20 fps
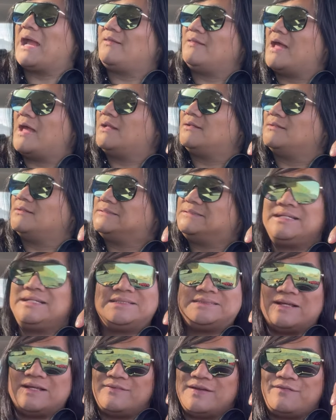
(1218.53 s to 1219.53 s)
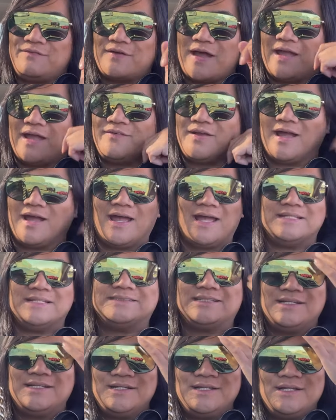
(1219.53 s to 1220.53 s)
then 675
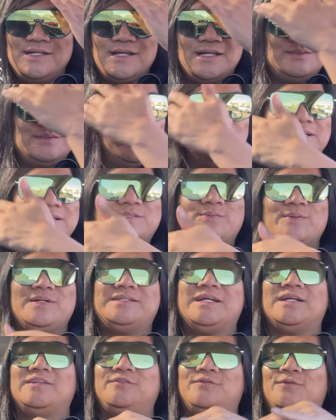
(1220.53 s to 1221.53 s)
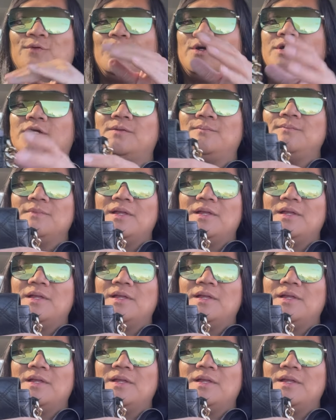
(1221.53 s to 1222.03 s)
guys is what this retailed for